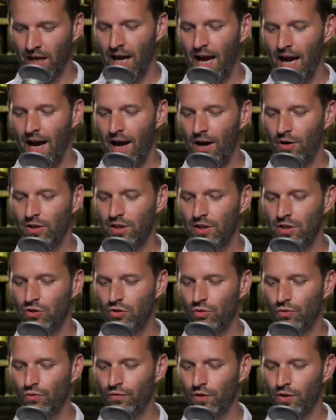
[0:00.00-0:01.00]
How did
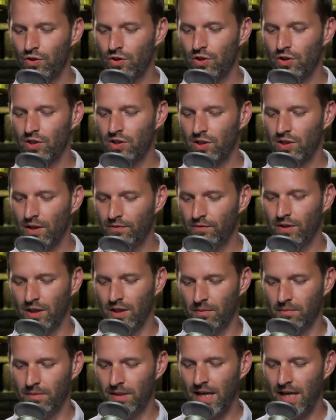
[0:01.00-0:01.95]
you first discover him,